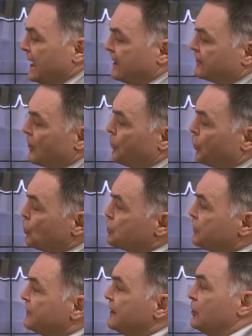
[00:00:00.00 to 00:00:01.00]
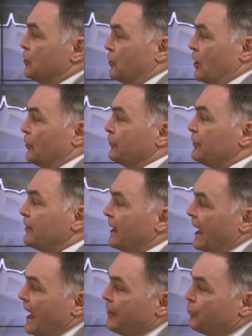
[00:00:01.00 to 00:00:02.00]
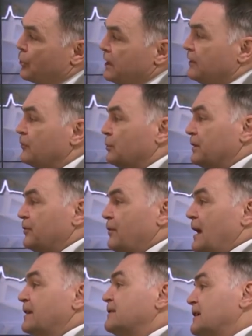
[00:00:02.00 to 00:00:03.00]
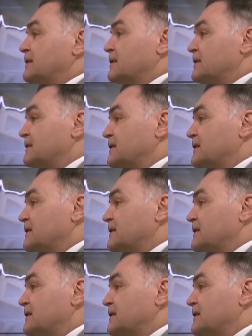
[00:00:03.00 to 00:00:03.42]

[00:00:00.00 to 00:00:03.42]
it's purchasing euros and putting Swiss francs into the